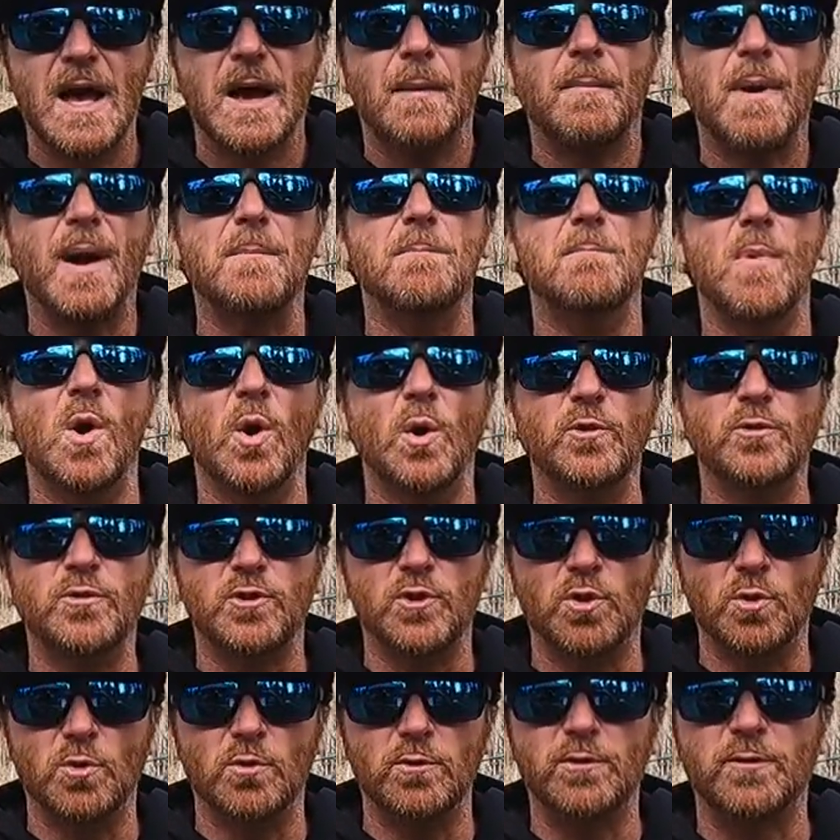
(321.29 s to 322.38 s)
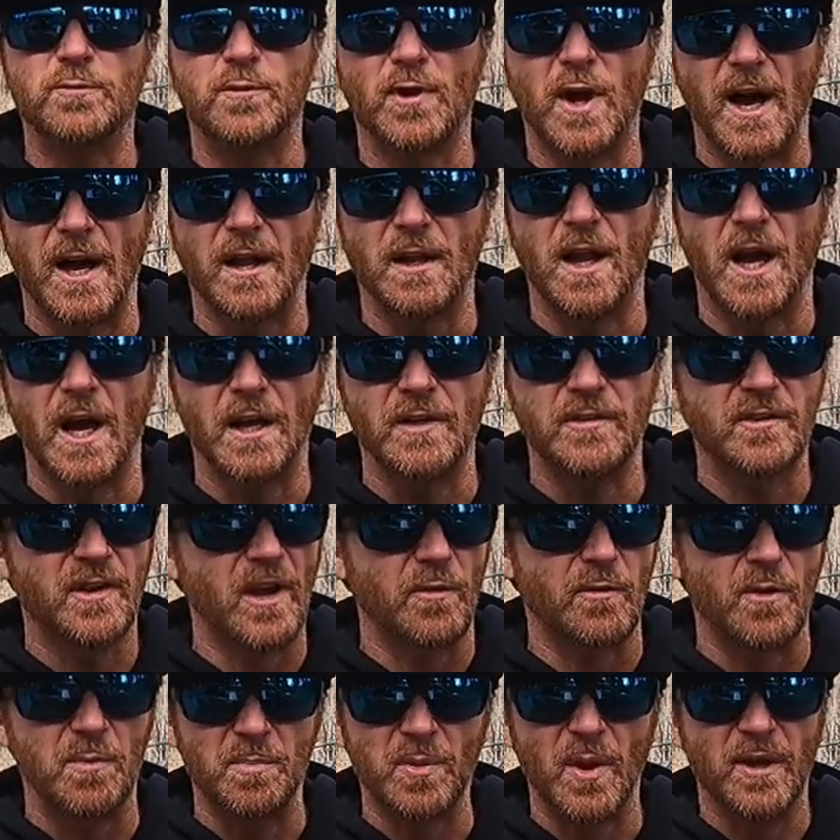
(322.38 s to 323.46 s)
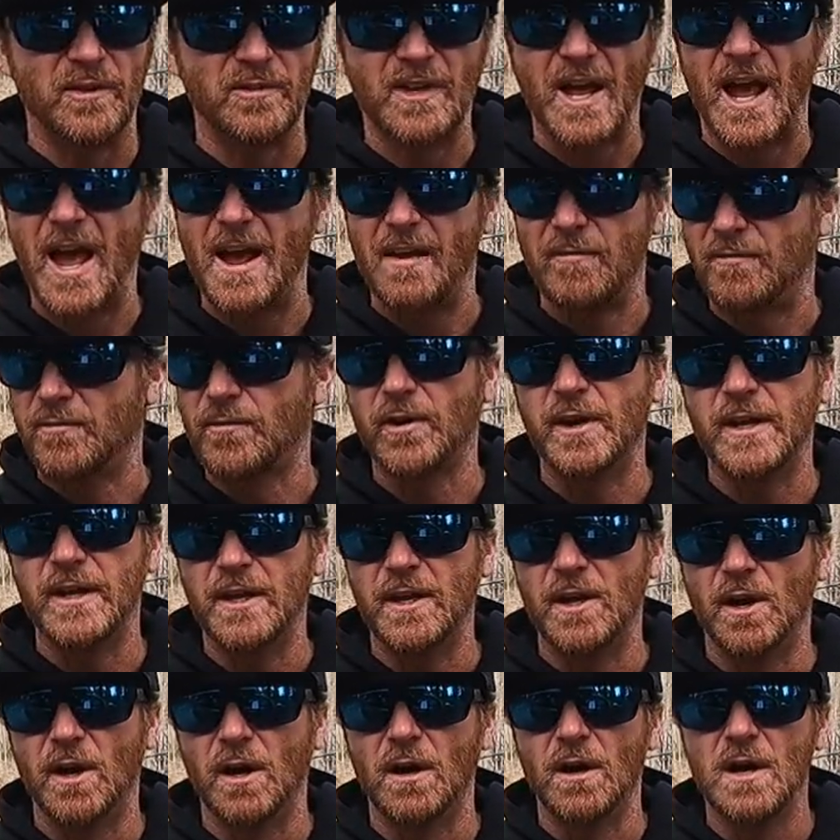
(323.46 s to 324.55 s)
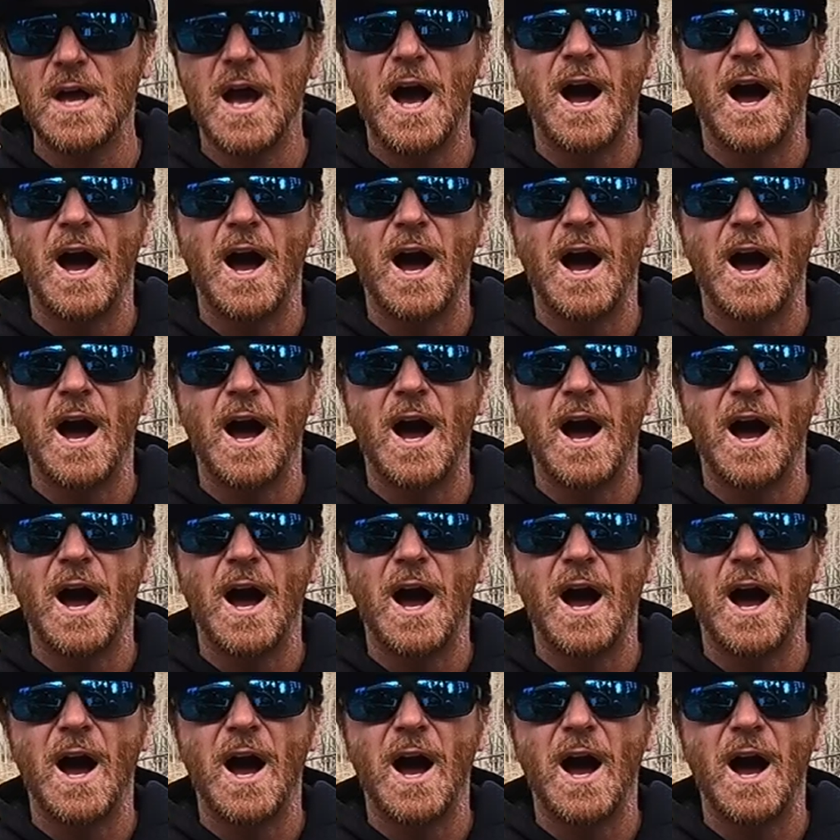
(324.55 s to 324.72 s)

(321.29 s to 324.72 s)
My most used fly lines get replaced every year.